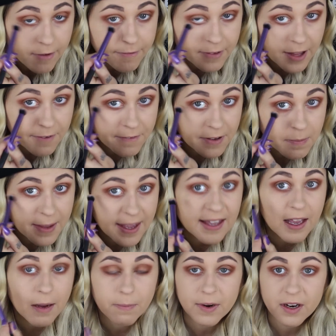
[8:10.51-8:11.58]
fluffy
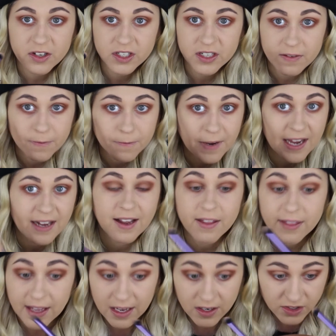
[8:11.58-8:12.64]
makeup brush and fade
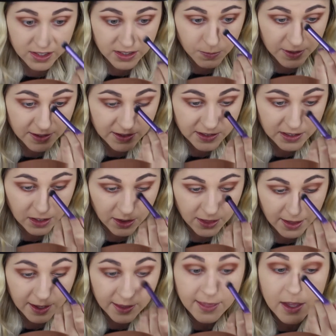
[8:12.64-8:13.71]
out the edges once you
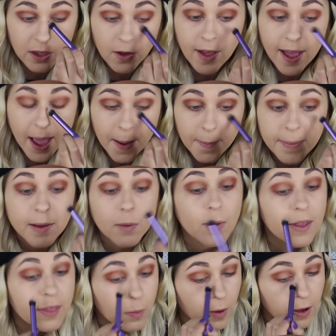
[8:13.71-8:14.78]
think that you're happy
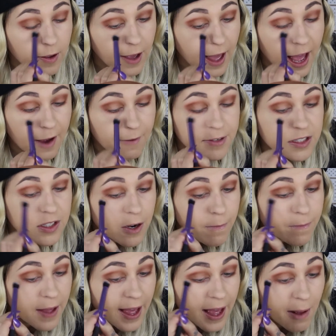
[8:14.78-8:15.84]
with what you have so
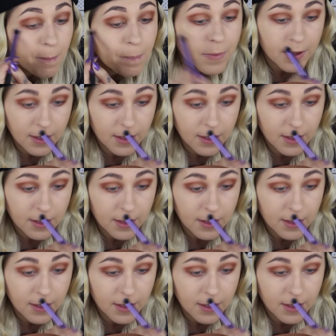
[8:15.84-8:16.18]
far.